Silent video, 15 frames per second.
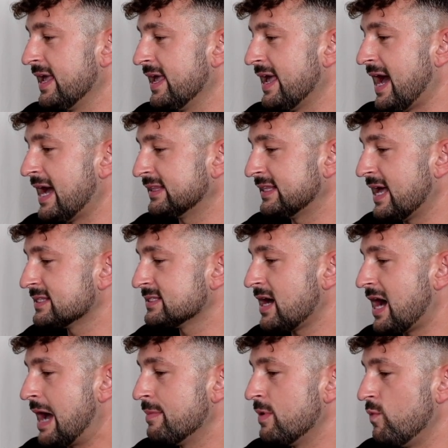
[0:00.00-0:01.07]
at that
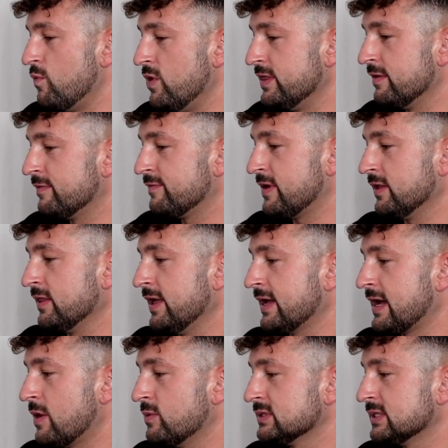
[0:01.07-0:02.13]
time, it really felt like I
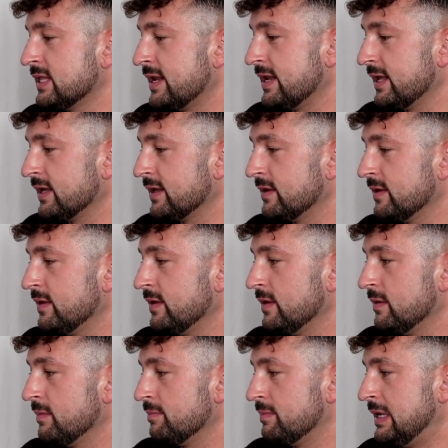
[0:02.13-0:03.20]
was letting
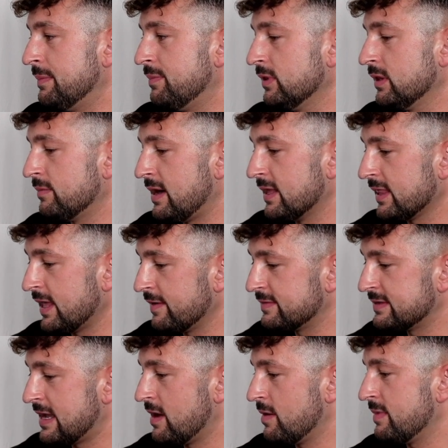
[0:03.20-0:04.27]
people in my life
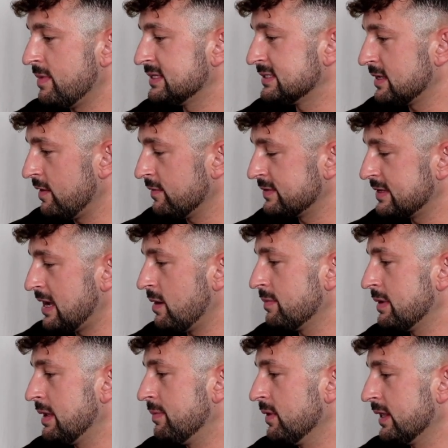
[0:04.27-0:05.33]
down, myself down,
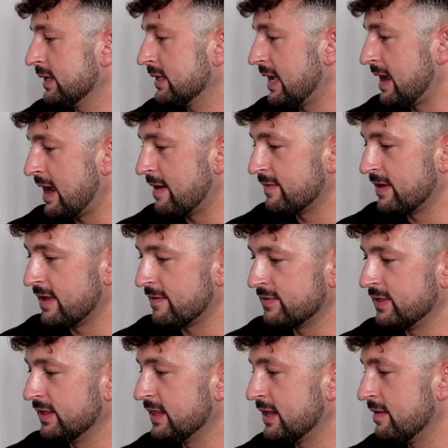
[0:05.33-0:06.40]
people, like
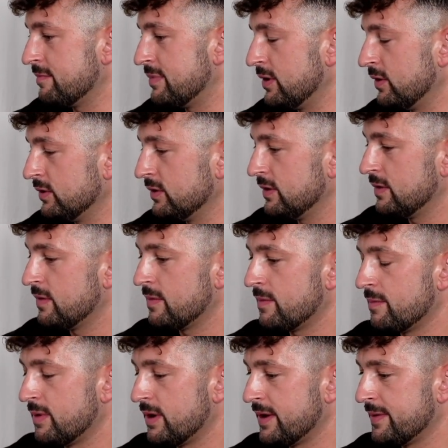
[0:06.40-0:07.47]
everything that I built.
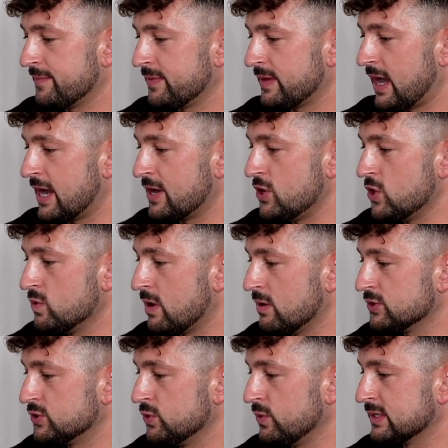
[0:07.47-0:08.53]
But I knew I was
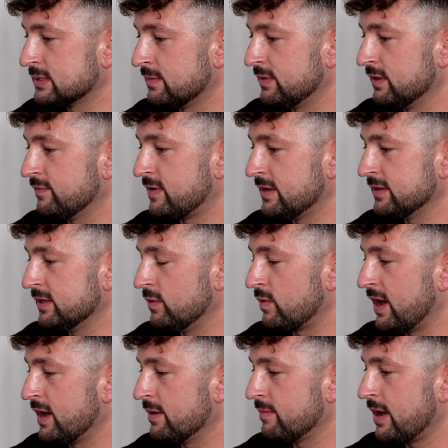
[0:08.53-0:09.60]
doing something finally
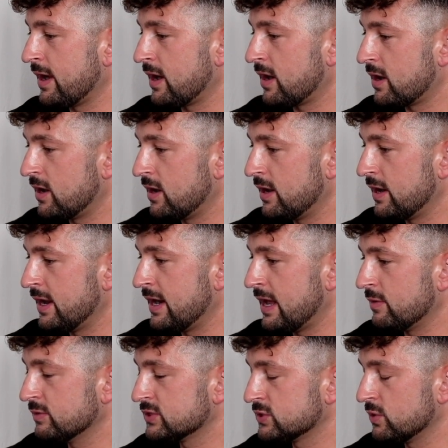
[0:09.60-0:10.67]
right in my heart. And I
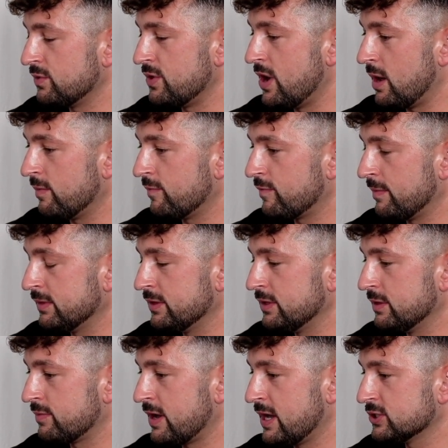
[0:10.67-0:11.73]
was so numb from the
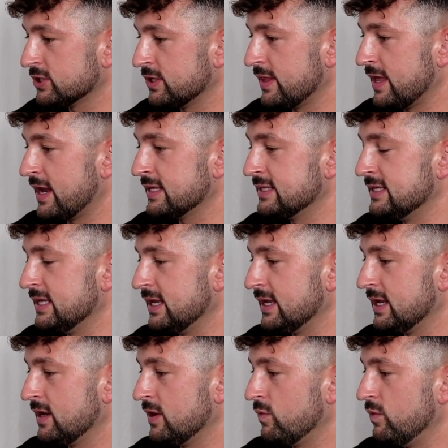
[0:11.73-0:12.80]
depression that I didn't
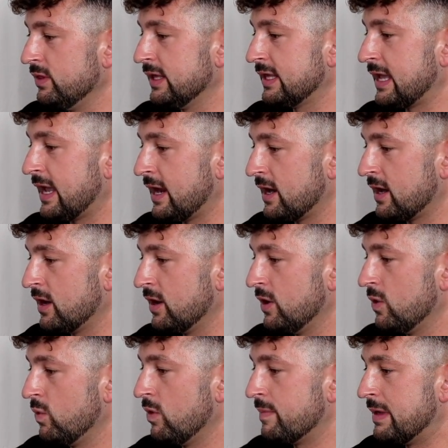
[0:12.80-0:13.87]
really care
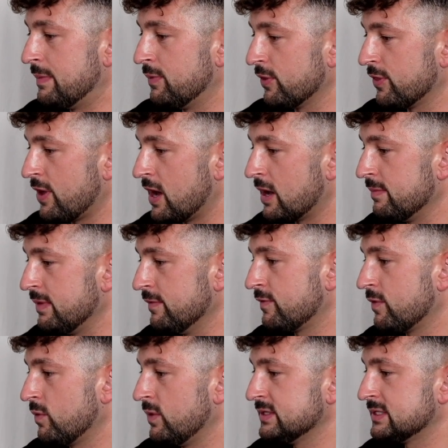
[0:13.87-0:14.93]
what people thought of me for
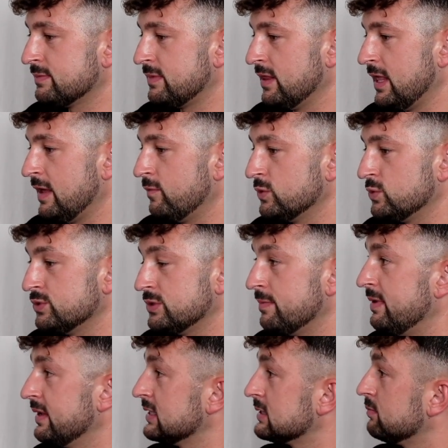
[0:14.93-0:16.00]
once in my life, which was the
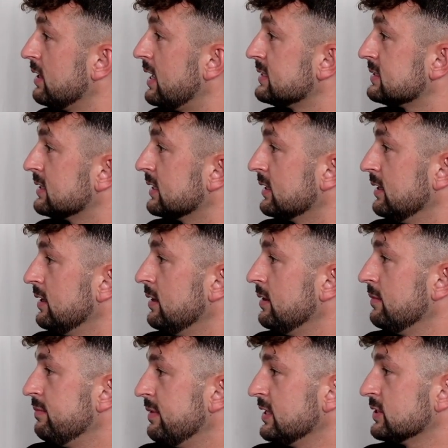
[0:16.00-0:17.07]
biggest blessing.
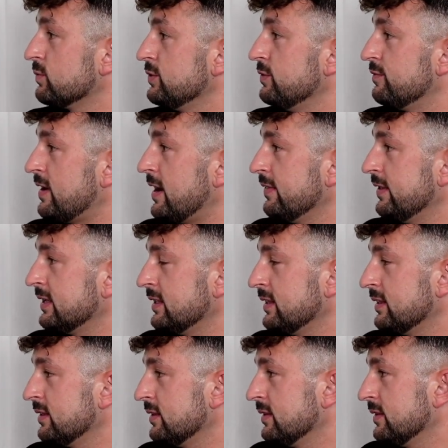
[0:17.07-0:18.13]
Because when you finally can
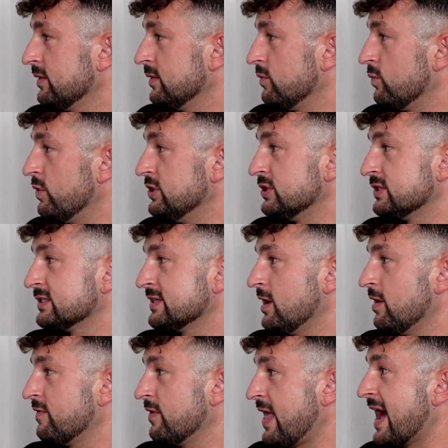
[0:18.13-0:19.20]
rid yourself
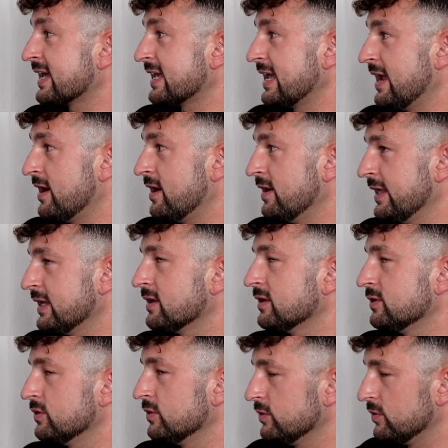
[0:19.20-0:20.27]
of that care, like
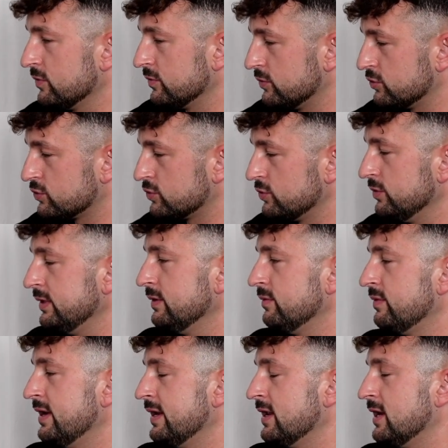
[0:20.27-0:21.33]
truly
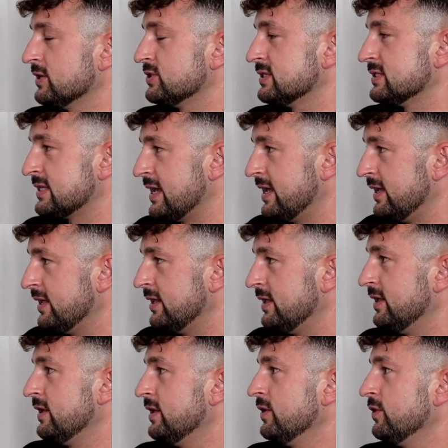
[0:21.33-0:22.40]
rid it, not just say it,
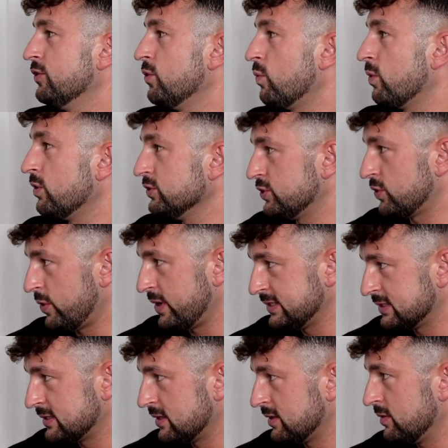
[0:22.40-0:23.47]
the world's your
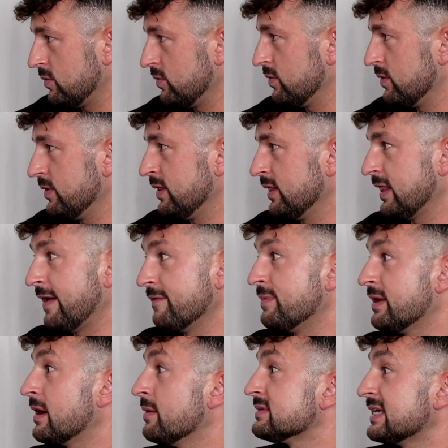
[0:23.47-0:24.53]
oyster. Life
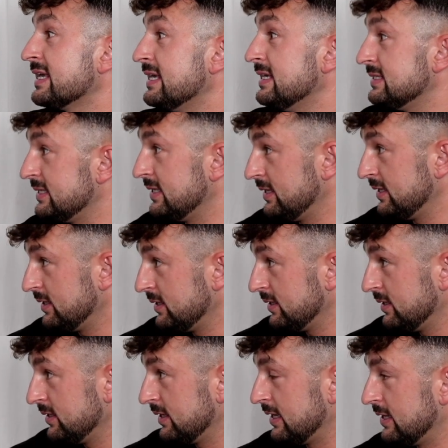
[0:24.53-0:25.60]
becomes easy
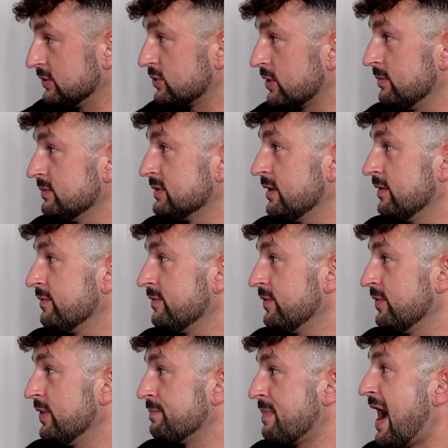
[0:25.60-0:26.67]
in terms of
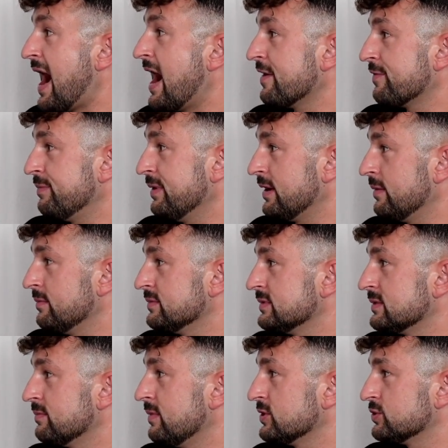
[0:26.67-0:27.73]
the path becomes
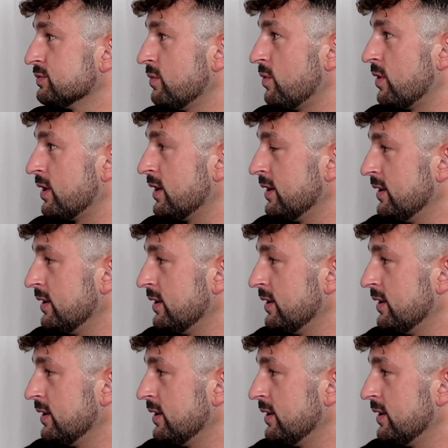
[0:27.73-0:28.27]
much more